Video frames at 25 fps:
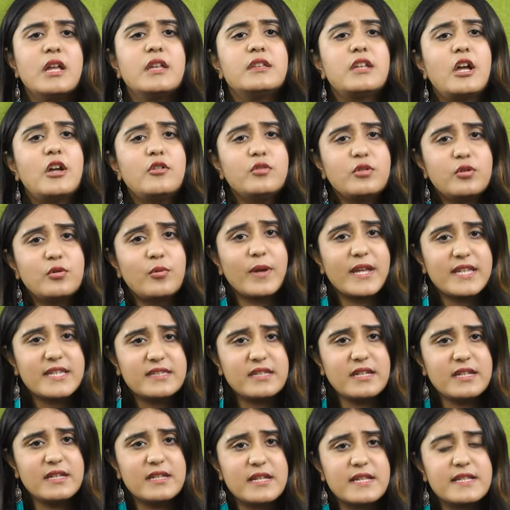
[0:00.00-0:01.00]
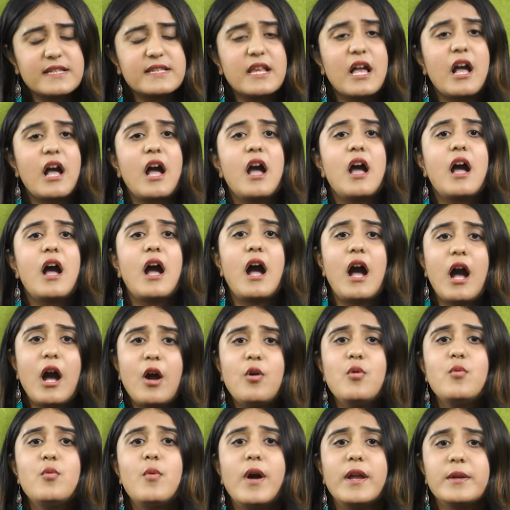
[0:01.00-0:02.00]
Now the question is,
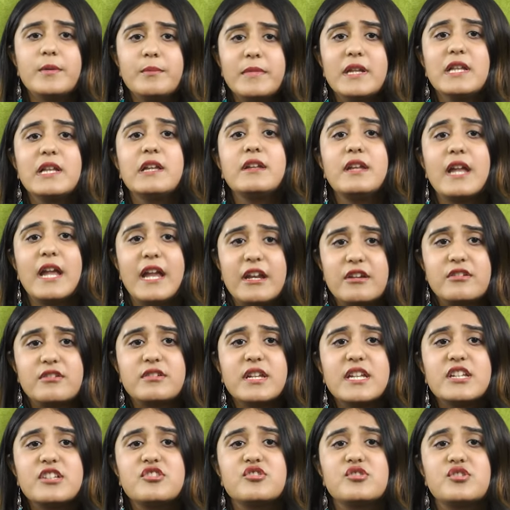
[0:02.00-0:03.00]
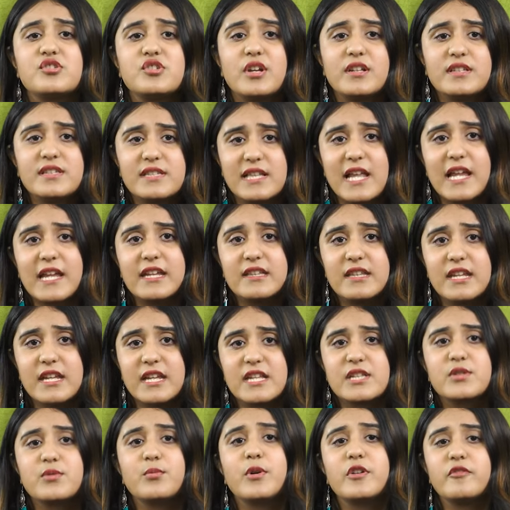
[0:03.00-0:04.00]
how 1 million entries just like
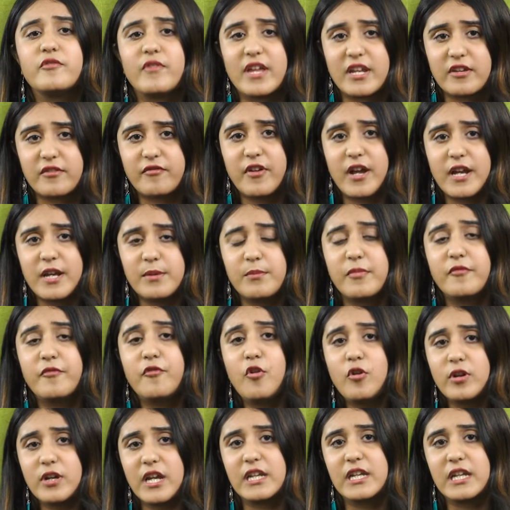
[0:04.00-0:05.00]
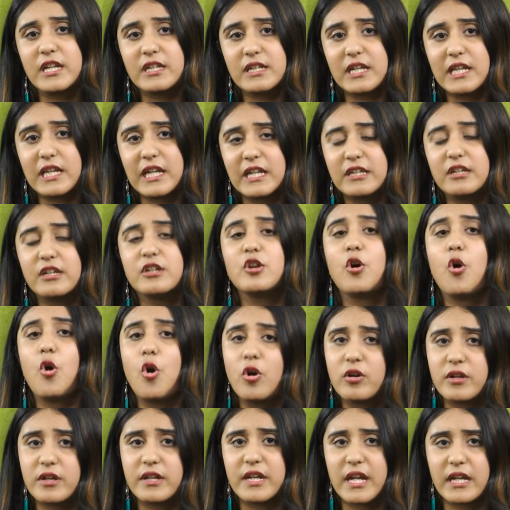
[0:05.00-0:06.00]
these were verified before getting deleted
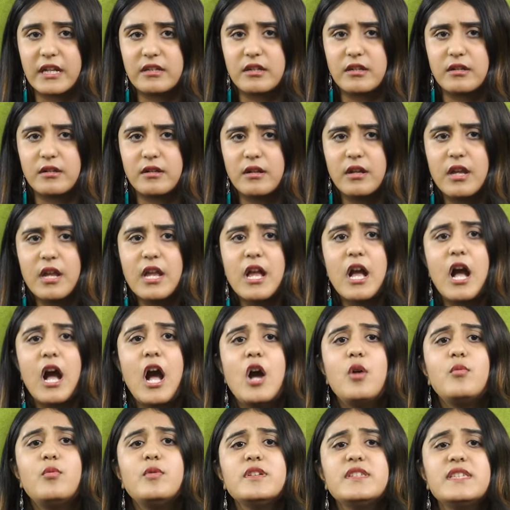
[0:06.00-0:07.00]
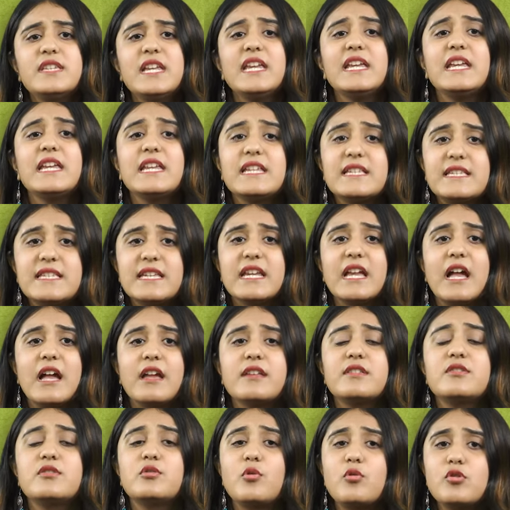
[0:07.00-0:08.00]
or corrected? How was the
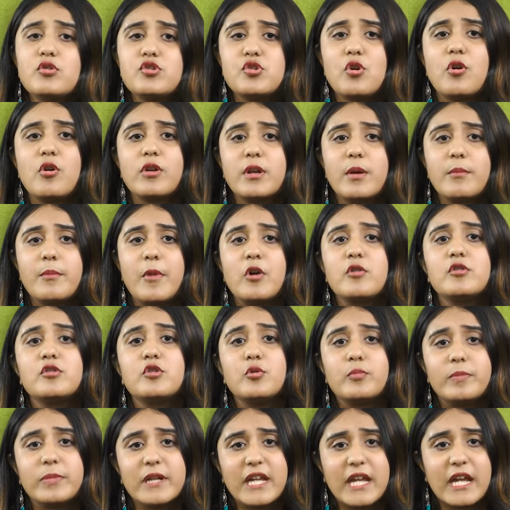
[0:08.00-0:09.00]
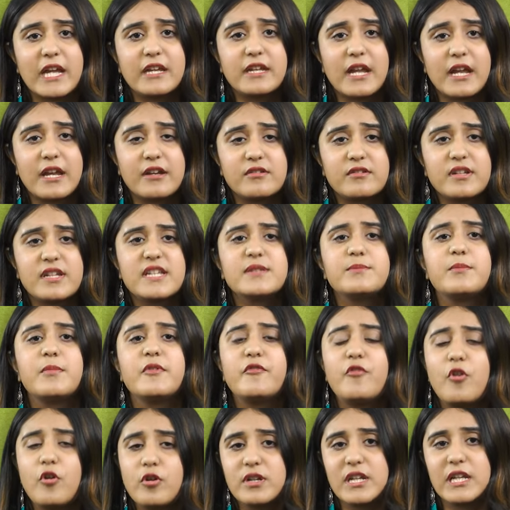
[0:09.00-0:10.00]
ECI so sure about duplicate entries
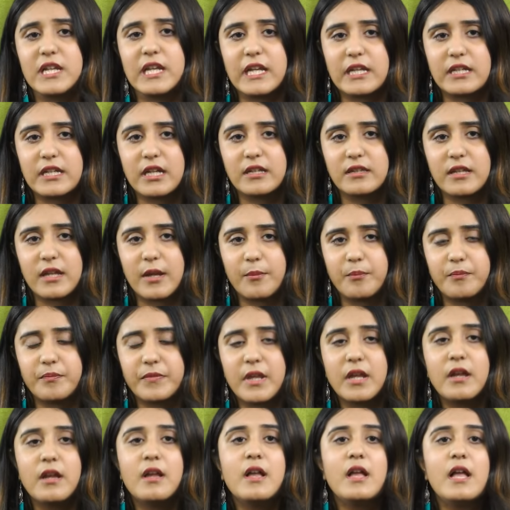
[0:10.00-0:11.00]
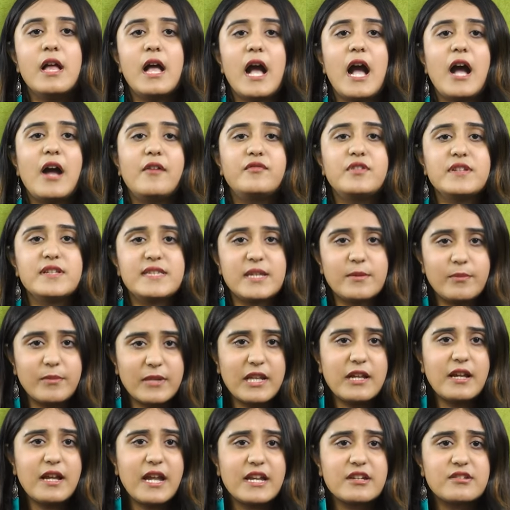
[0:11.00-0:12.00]
before deleting them? After
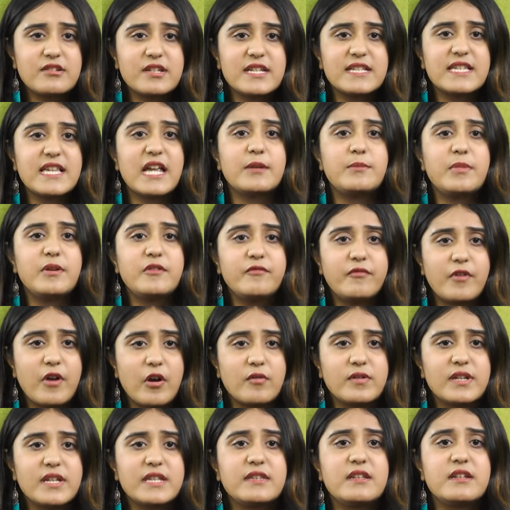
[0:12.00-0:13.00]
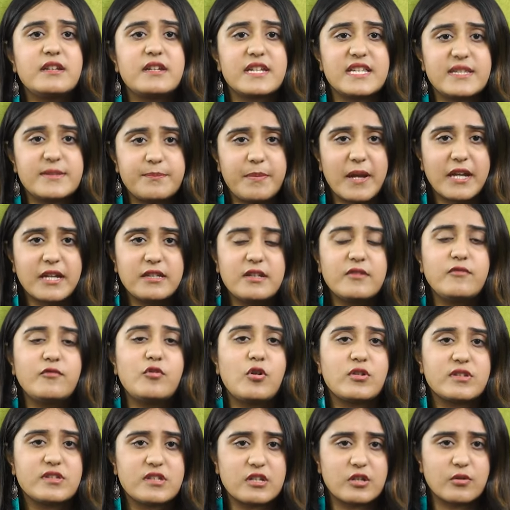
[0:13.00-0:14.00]
similar entries had been found in the respective
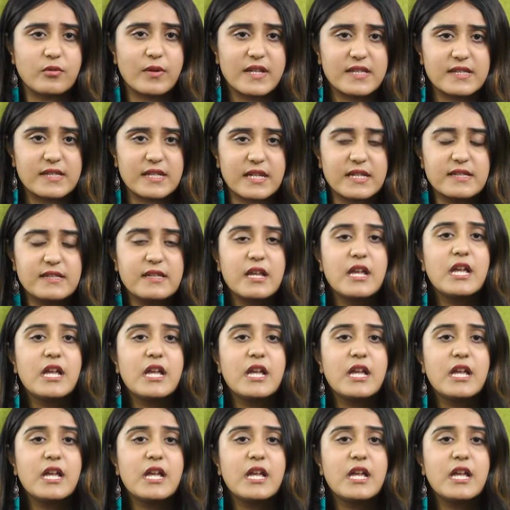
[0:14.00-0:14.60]
constituencies,